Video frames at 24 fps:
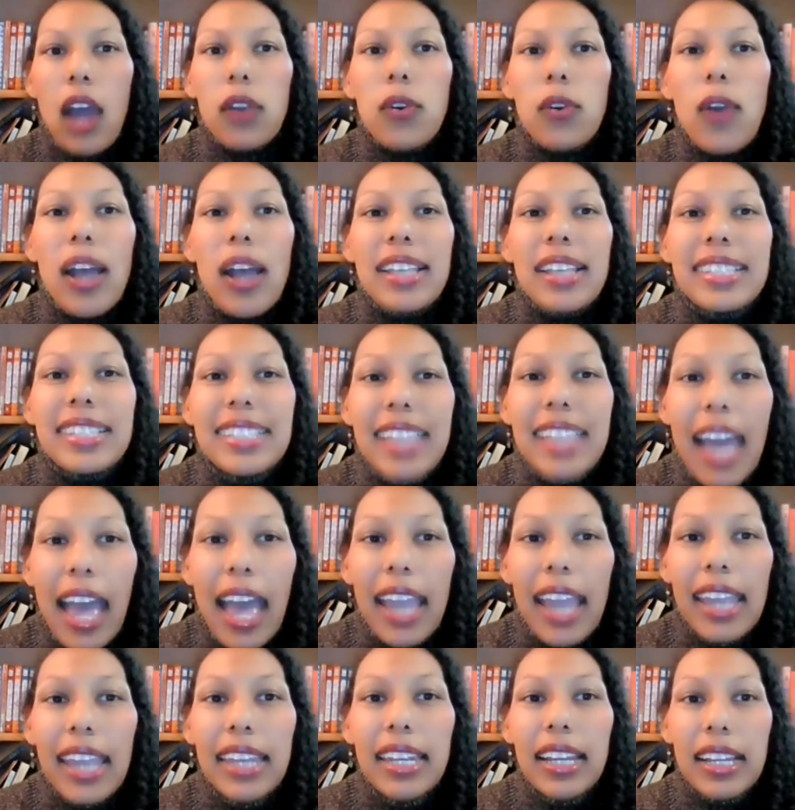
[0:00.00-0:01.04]
across
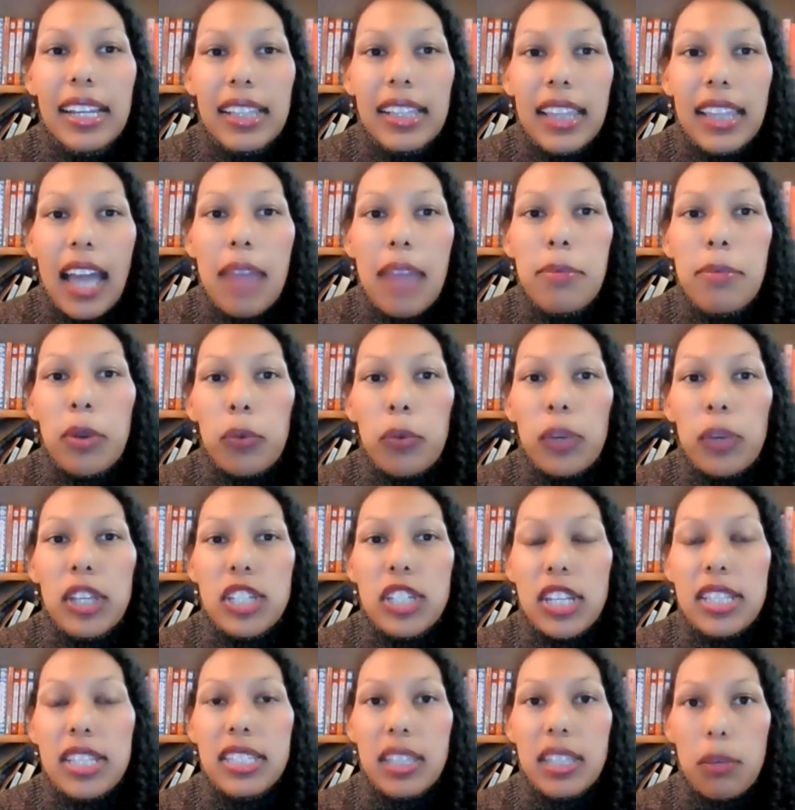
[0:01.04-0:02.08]
9 climate
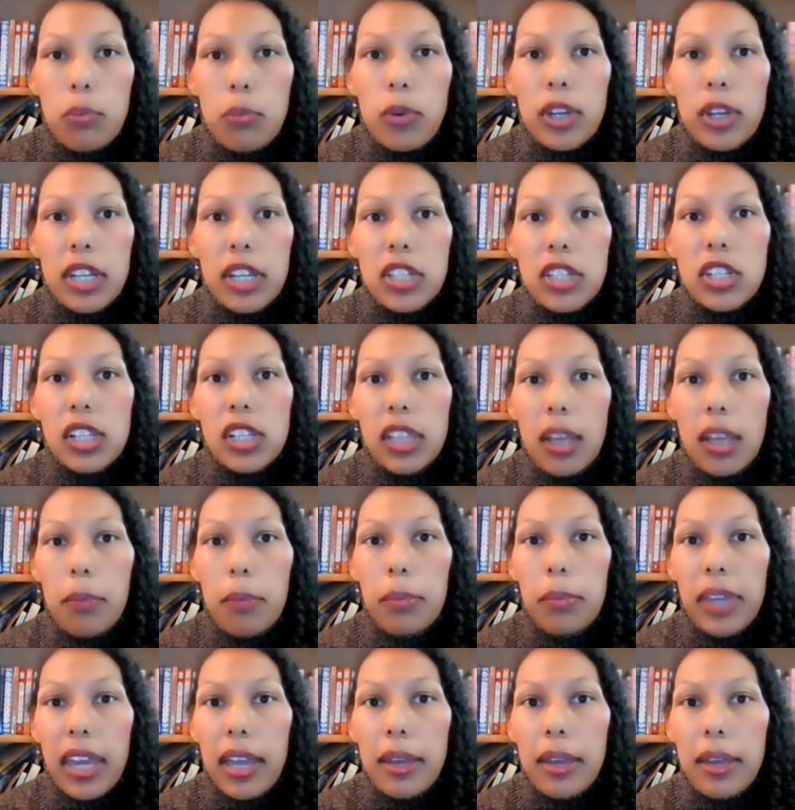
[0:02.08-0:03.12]
regions in British
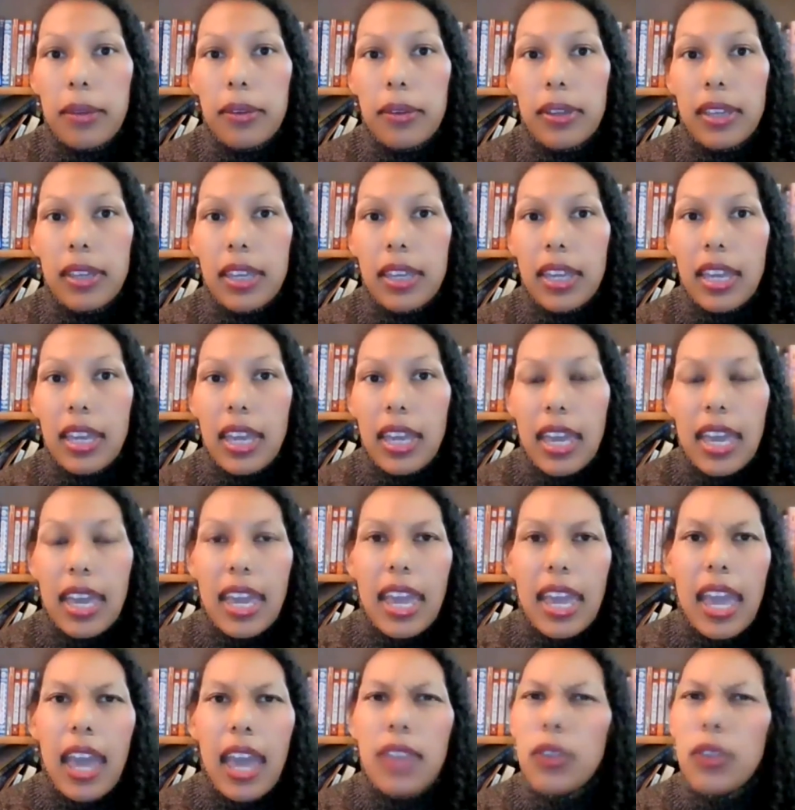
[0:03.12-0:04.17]
Columbia.
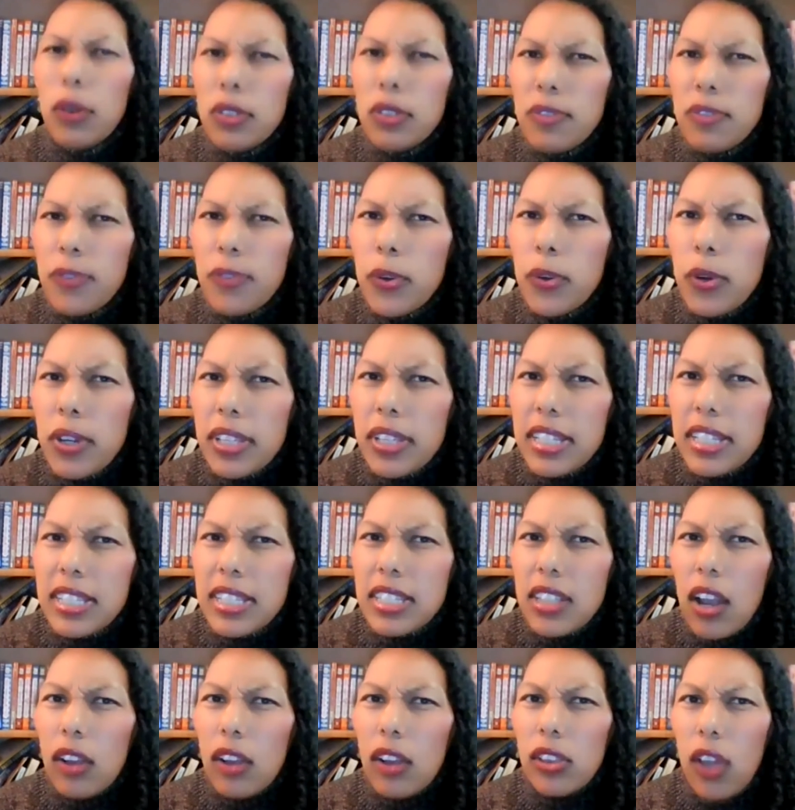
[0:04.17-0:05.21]
And those
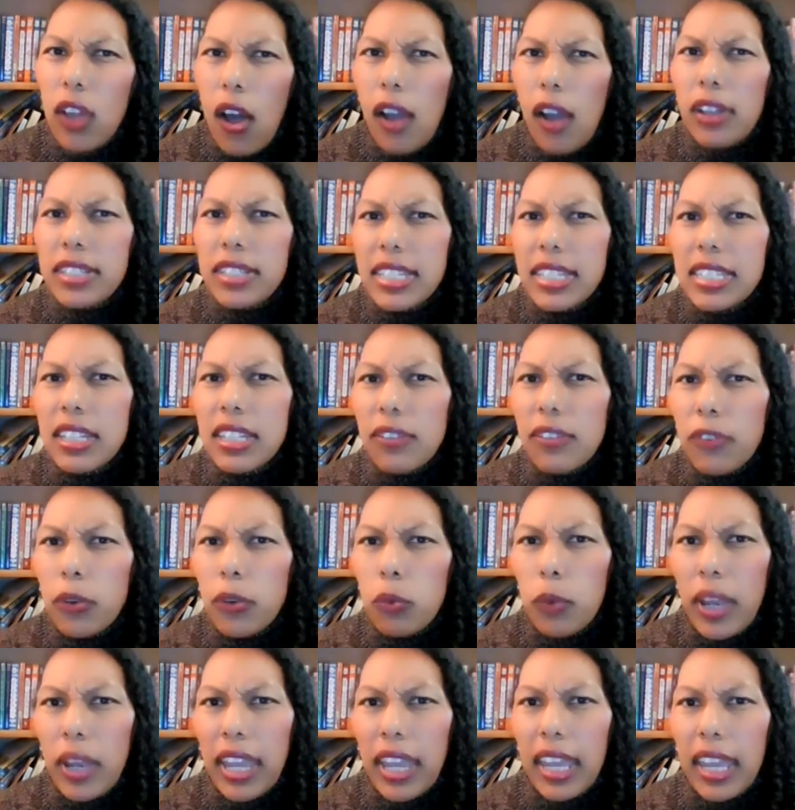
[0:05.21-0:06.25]
forests are logged in
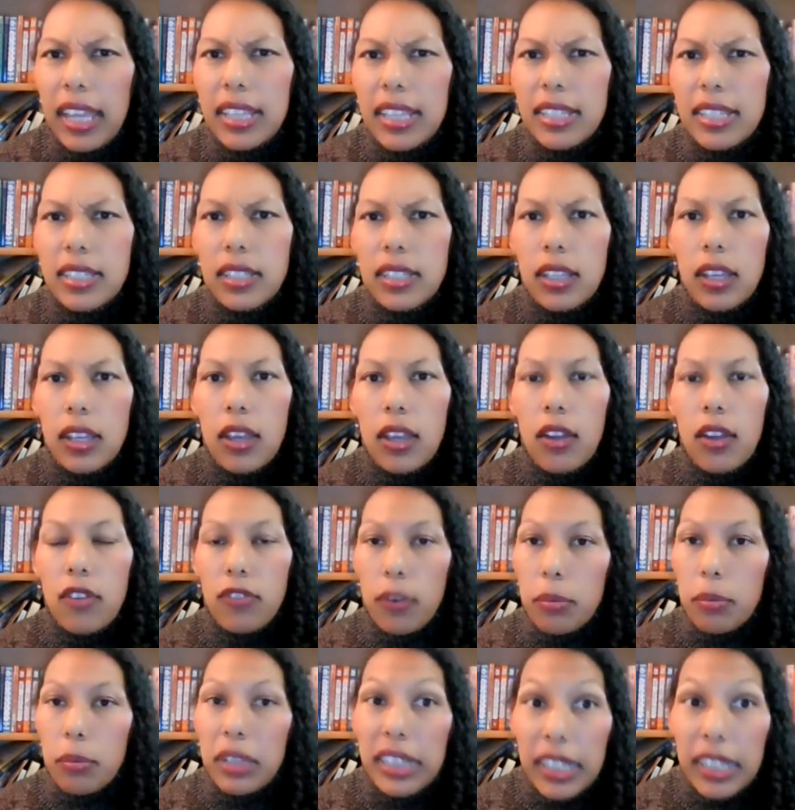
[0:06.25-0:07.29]
different ways,
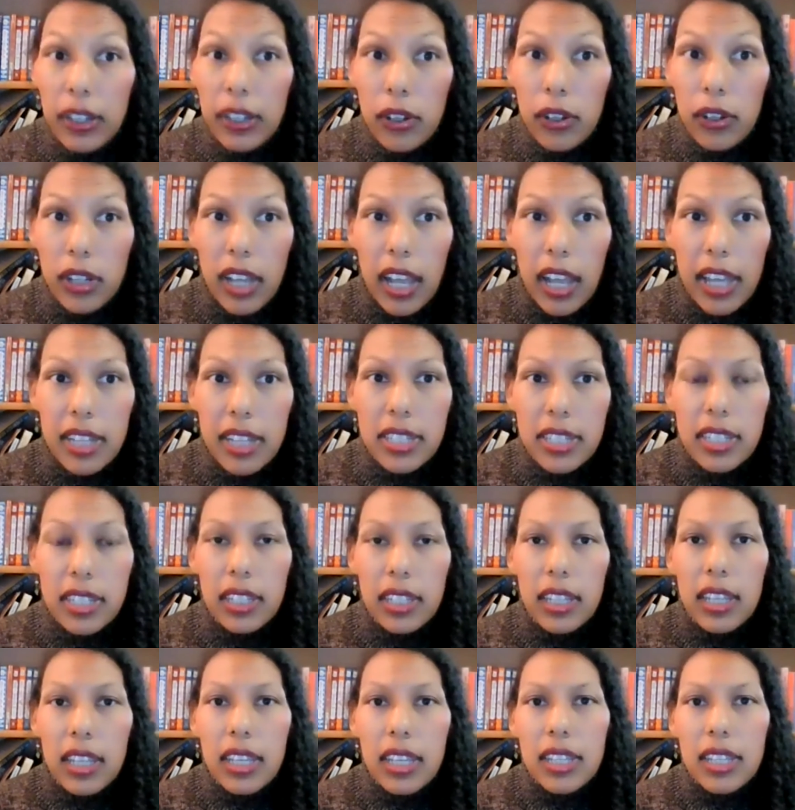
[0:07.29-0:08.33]
from clear cut
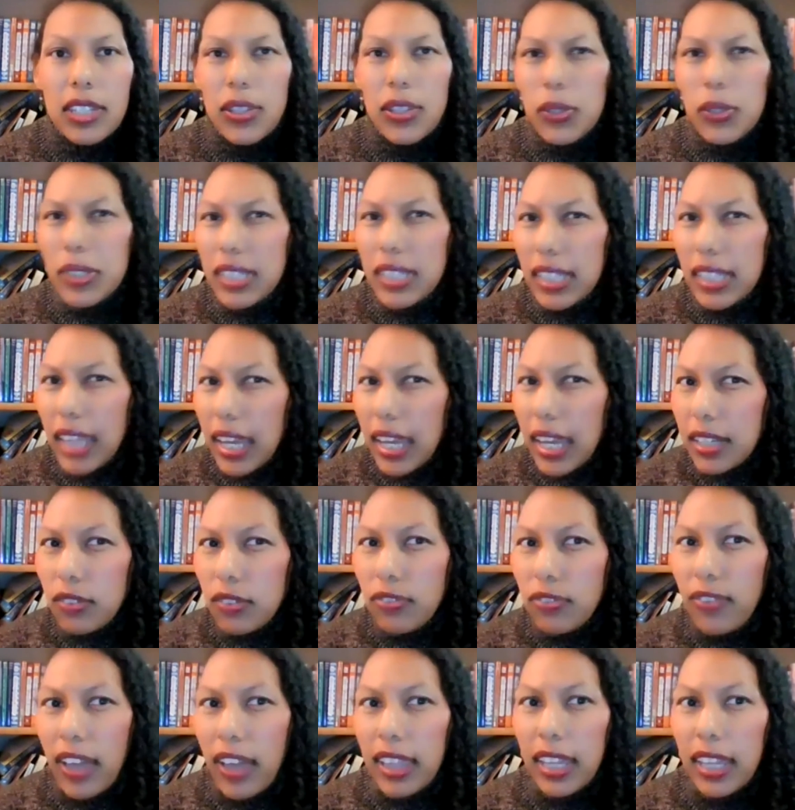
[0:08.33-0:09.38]
to
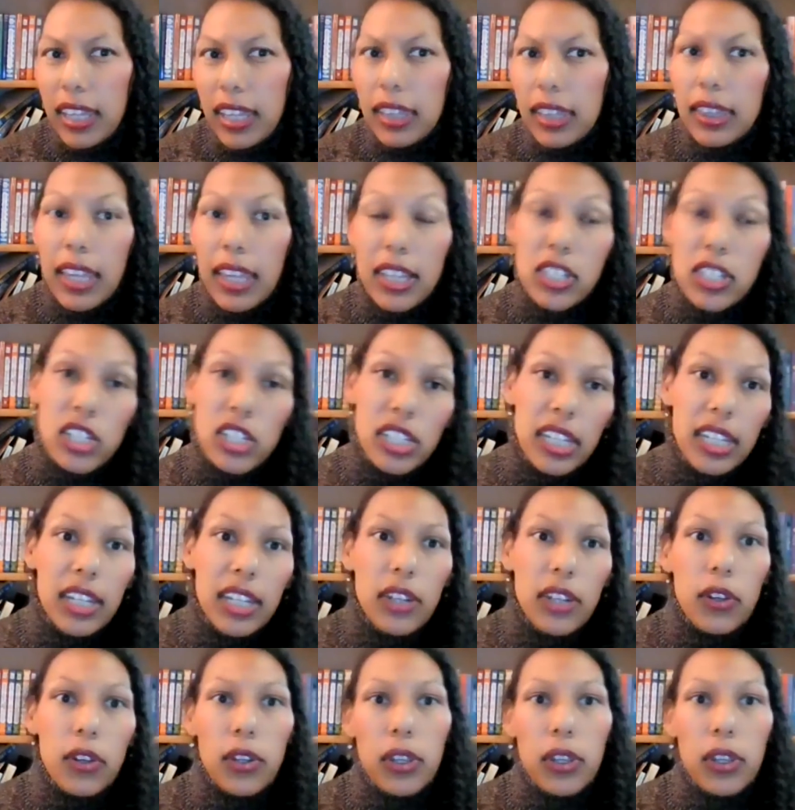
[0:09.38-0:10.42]
selective felling, like she did
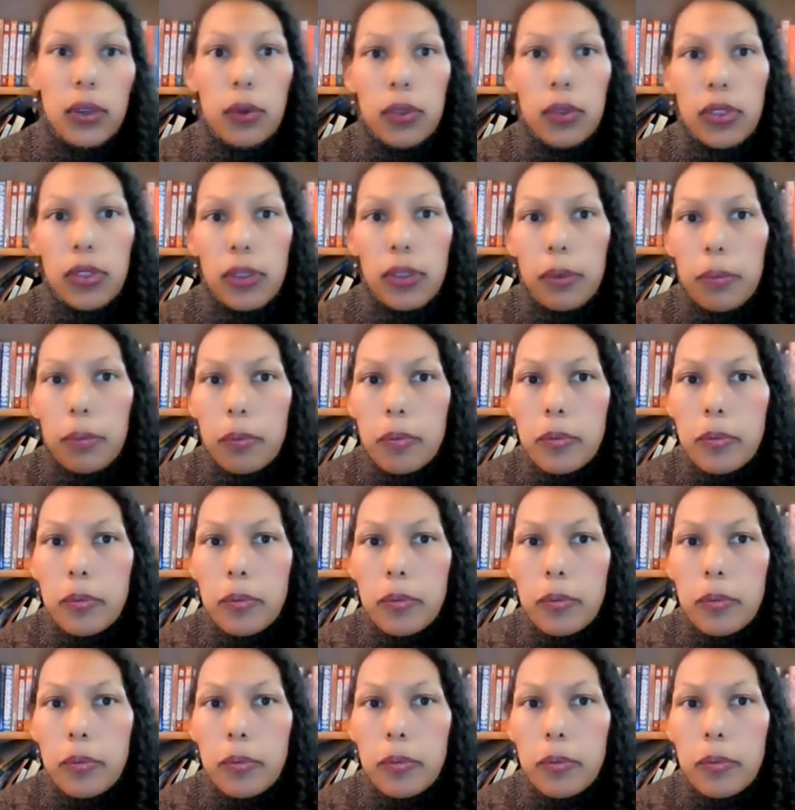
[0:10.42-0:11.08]
in her youth.